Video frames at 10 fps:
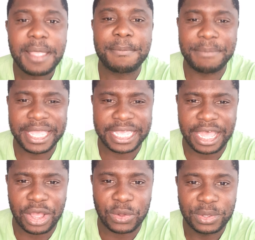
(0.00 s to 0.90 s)

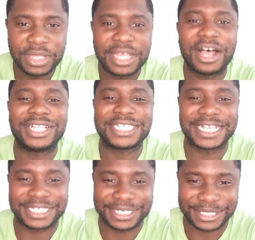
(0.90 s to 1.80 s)
Mikel
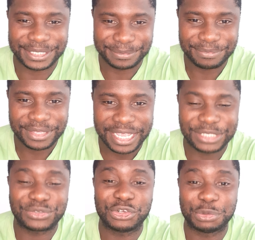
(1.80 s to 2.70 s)
Arteta's,
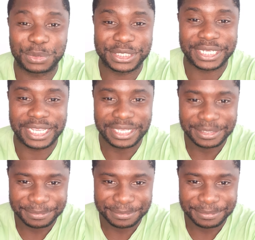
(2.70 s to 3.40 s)
as Troops would say.